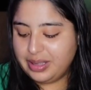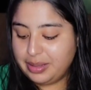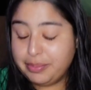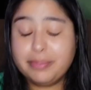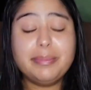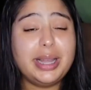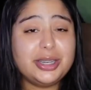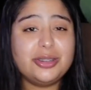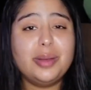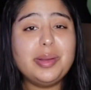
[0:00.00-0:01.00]
And
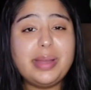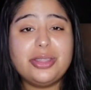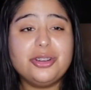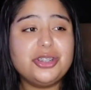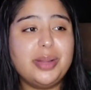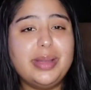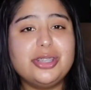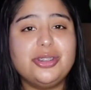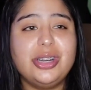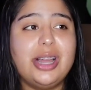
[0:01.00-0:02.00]
mind you, I'm in my third
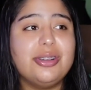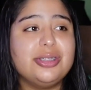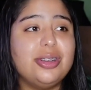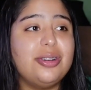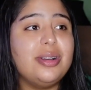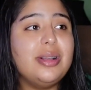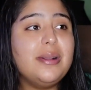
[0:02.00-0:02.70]
trimester now, so